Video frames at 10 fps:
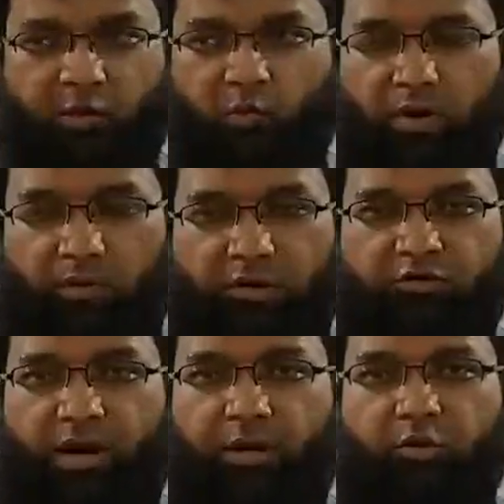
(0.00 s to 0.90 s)
we will
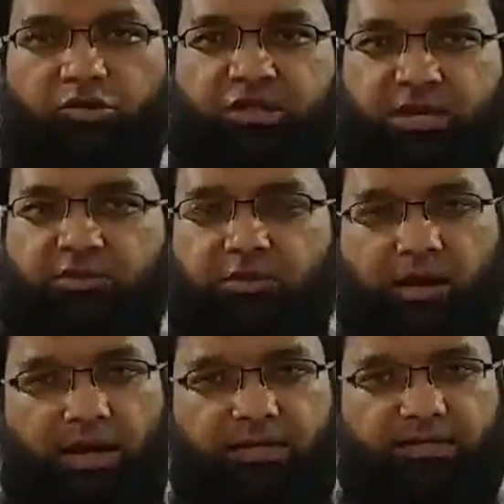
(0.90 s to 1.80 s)
try to
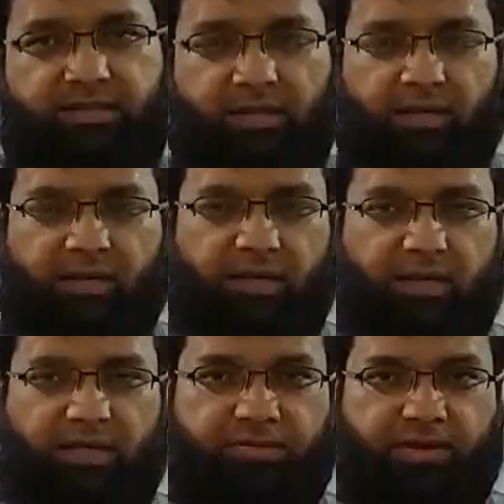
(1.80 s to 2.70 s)
generalize
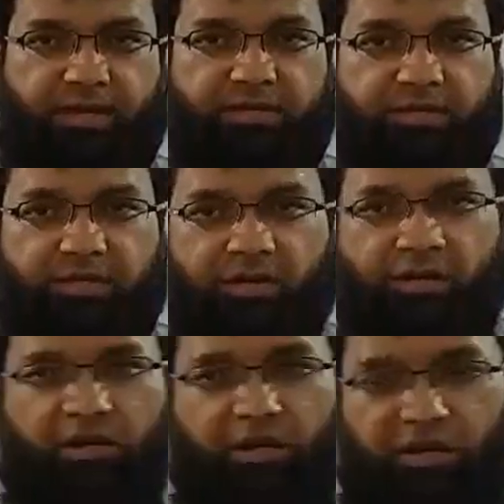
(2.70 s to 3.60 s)
things
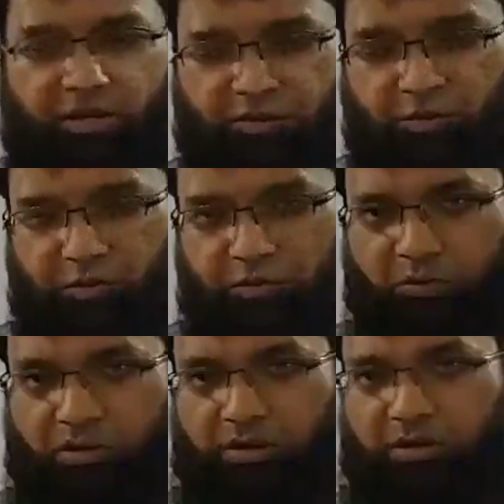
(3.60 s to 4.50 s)

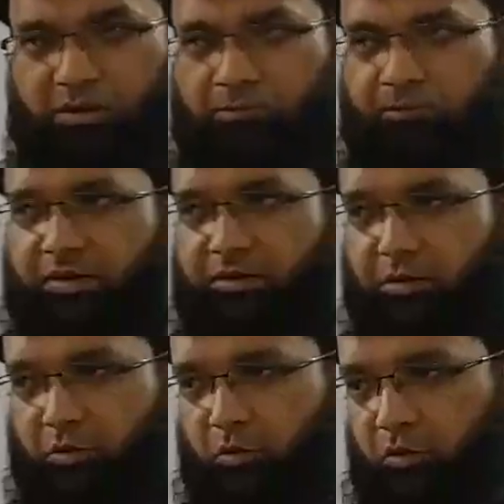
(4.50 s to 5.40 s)
to
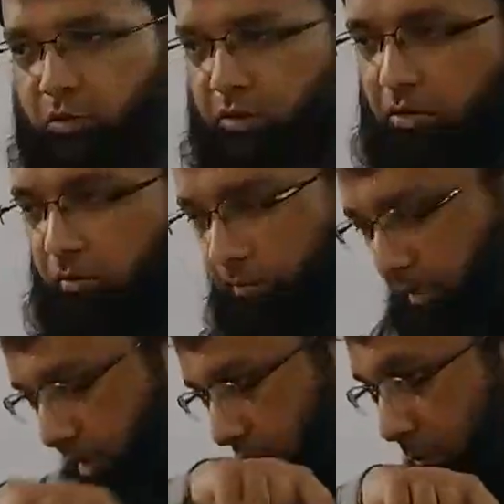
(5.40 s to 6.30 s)
you know,
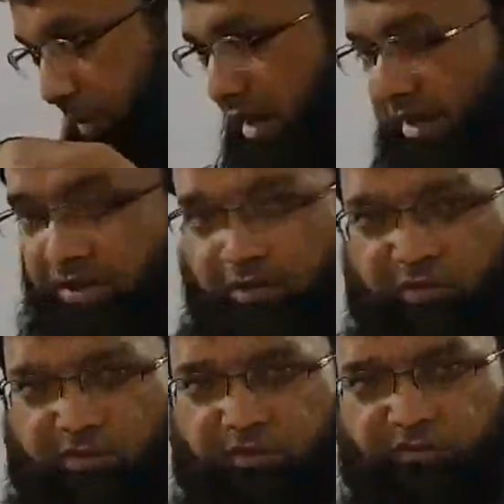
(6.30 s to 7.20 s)
apply in
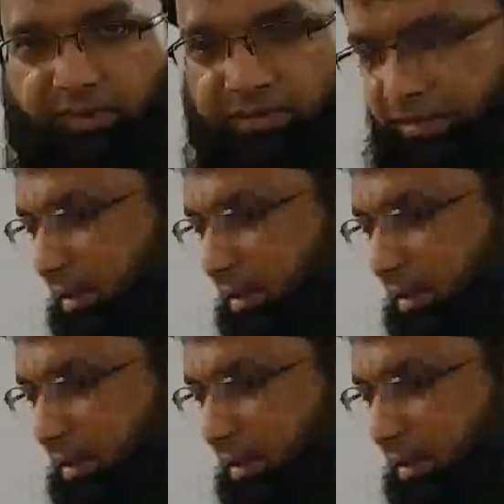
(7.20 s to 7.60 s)
different